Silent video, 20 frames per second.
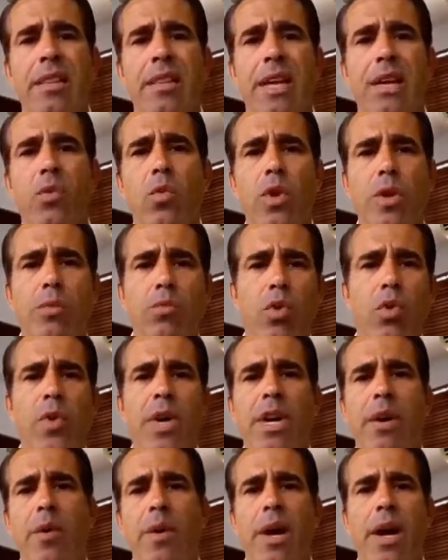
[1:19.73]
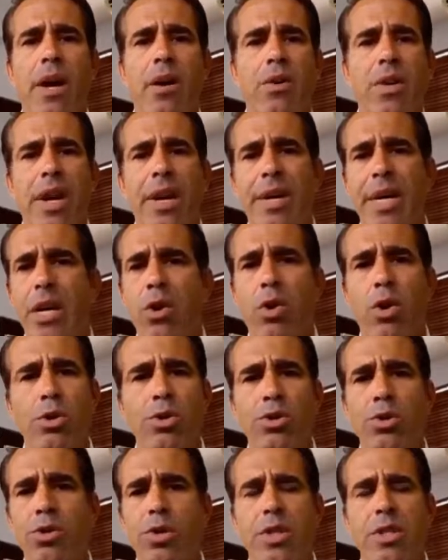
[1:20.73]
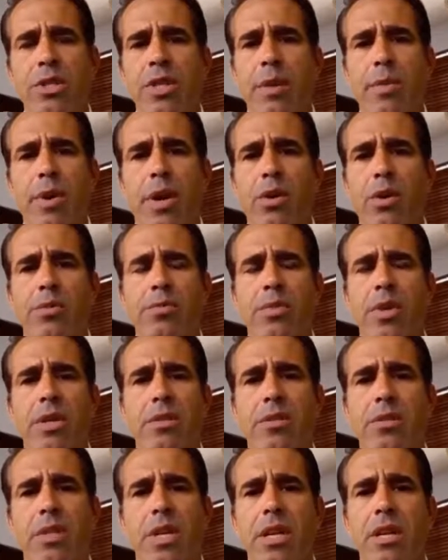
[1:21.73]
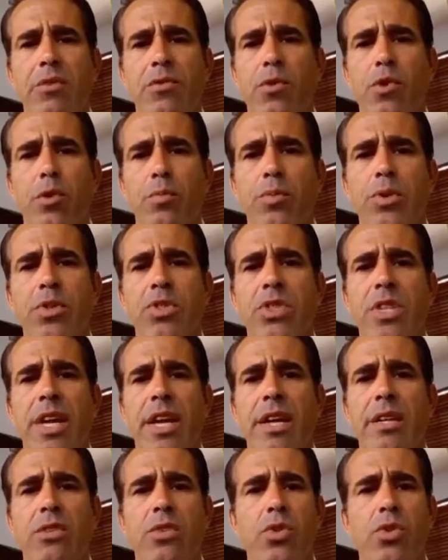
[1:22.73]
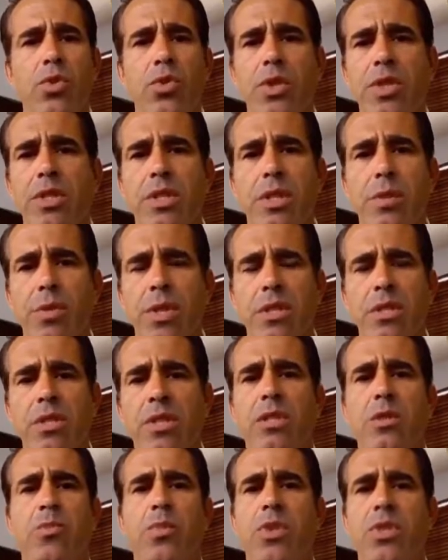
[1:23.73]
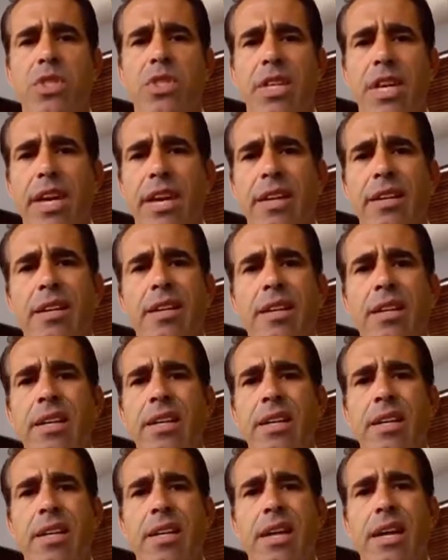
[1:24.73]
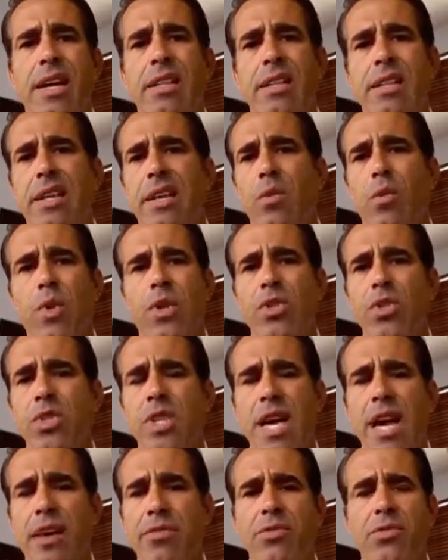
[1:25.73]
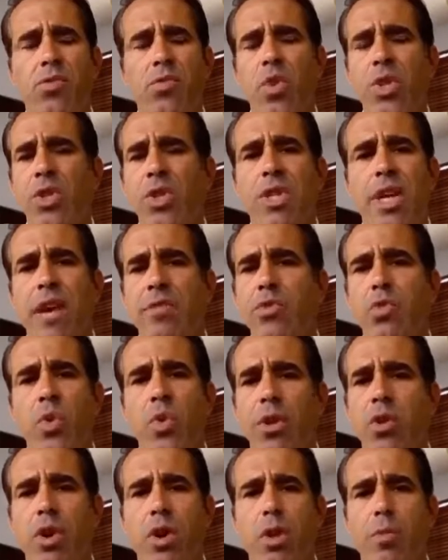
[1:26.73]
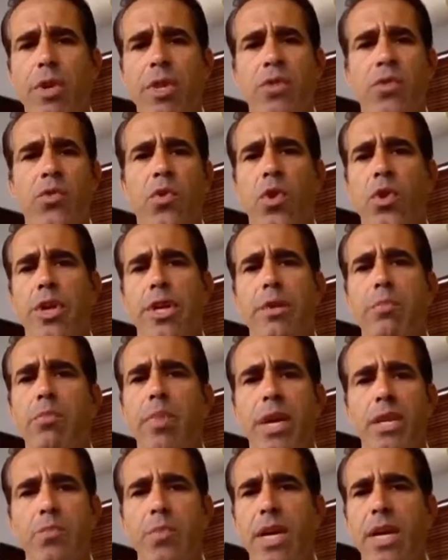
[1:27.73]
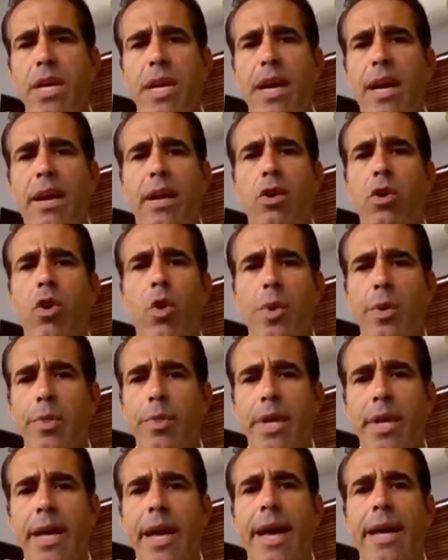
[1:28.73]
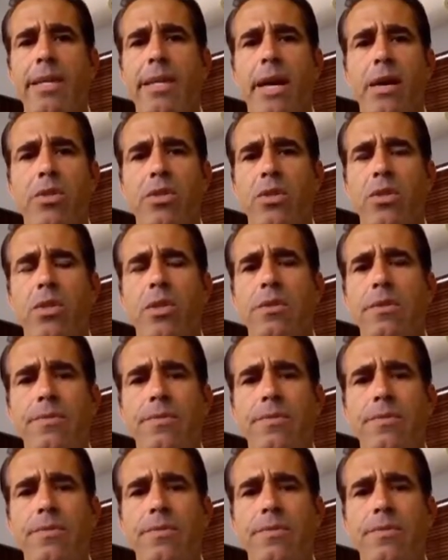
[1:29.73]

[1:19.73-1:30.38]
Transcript: and then we move it around. Agriculture is about three four percent. Tourism is six percent. Yeah. And then we just have we just have two economies: foreign investment and government handouts.